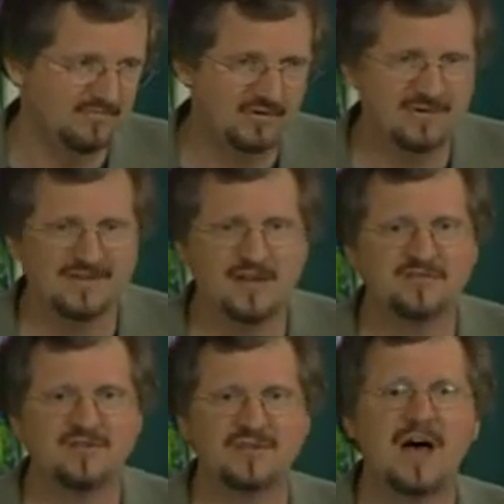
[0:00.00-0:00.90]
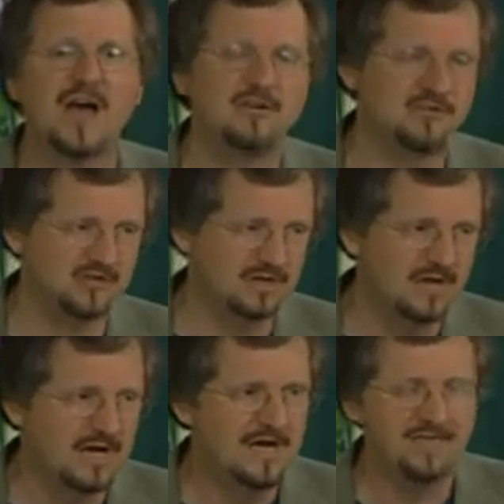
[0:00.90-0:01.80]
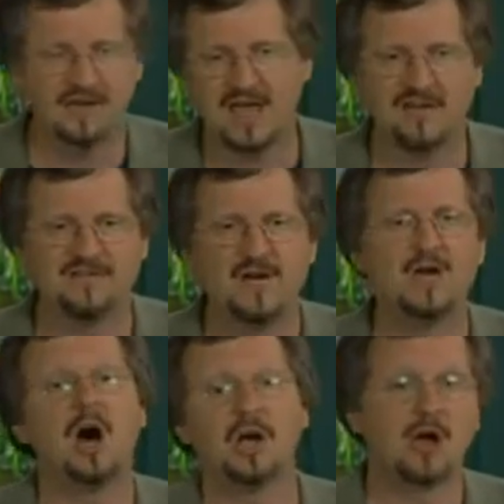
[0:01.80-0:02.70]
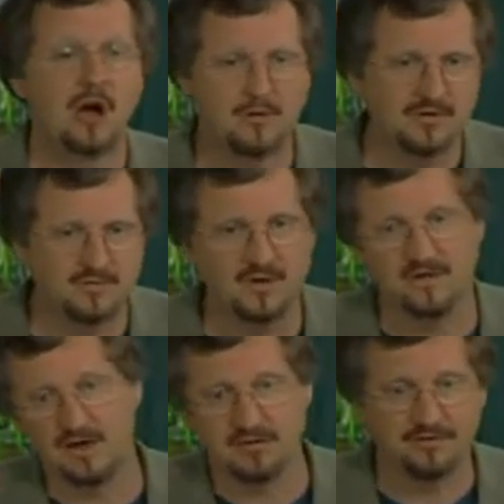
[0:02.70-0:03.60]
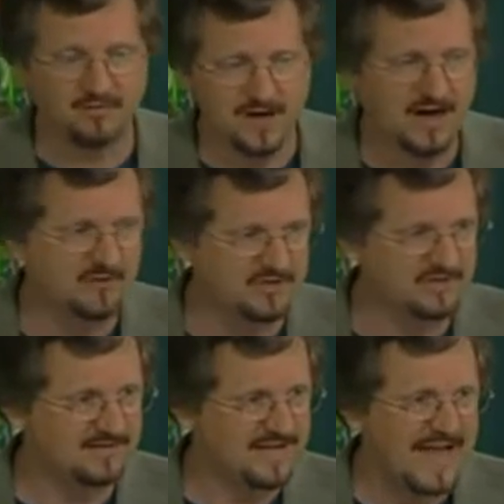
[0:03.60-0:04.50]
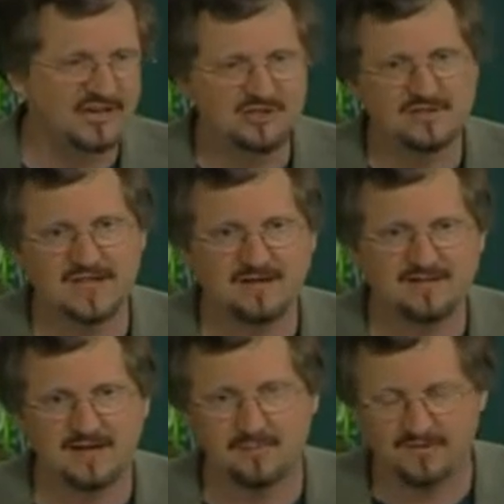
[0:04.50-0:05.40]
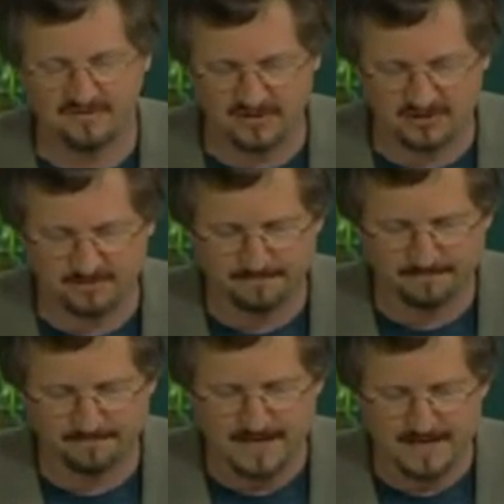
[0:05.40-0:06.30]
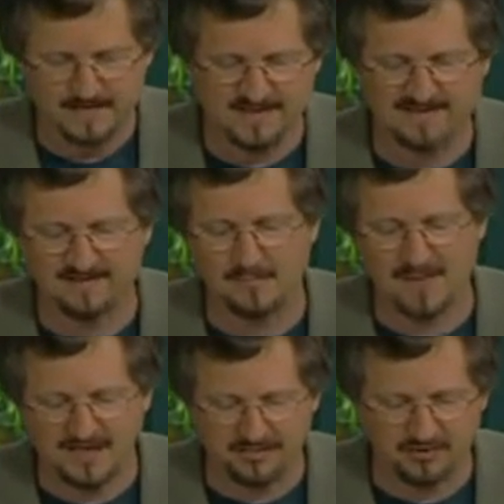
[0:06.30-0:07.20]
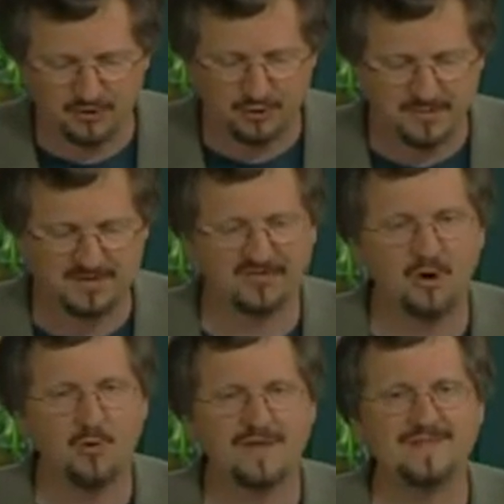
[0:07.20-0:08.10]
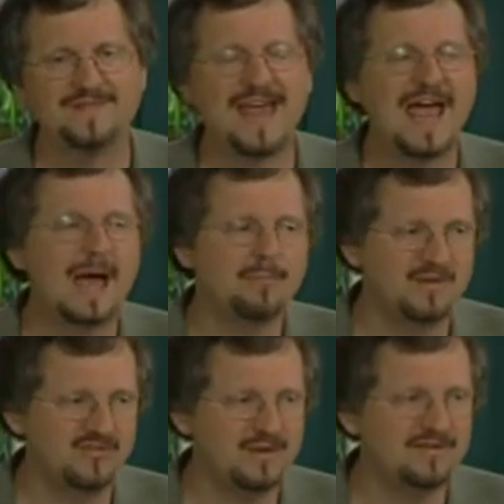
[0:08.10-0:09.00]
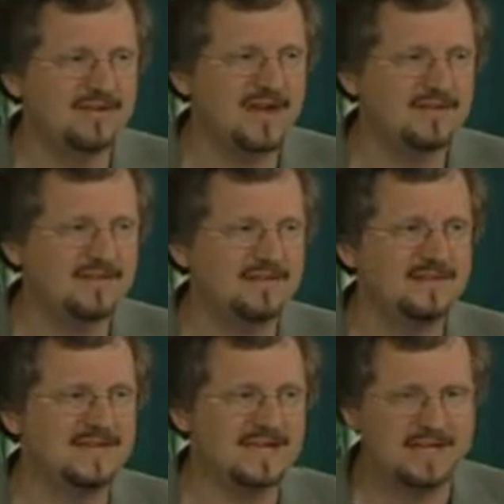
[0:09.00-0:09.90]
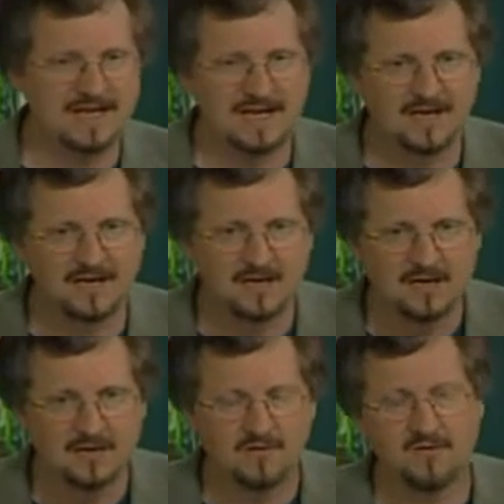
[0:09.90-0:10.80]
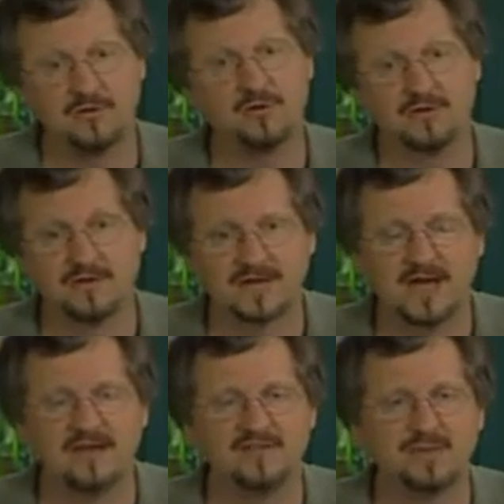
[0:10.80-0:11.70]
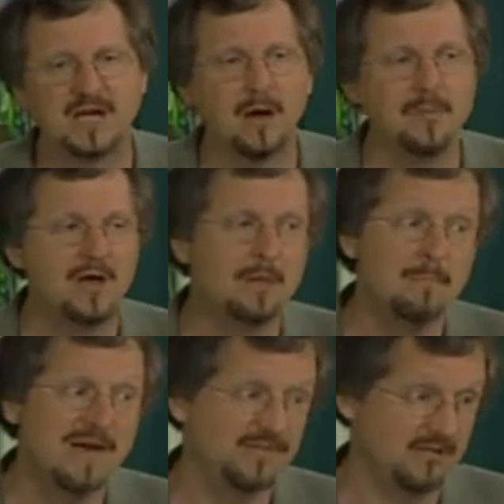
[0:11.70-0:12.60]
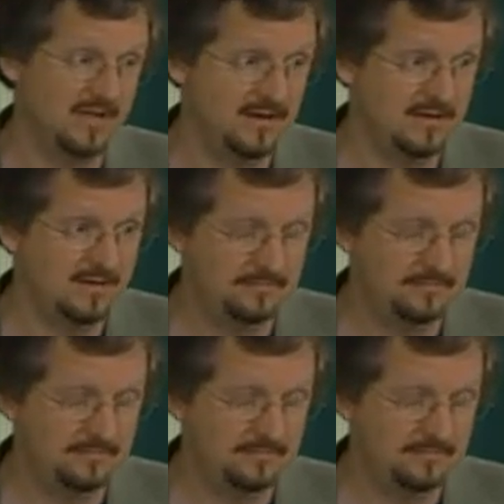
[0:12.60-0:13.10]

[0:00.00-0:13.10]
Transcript: So instead of just a hydrogen, they'll have a carbon with another 3 hydrogens attached in that same position. This is a methyl group, and so when this happens, we say that the DNA, or the nucleotide, has become methylated.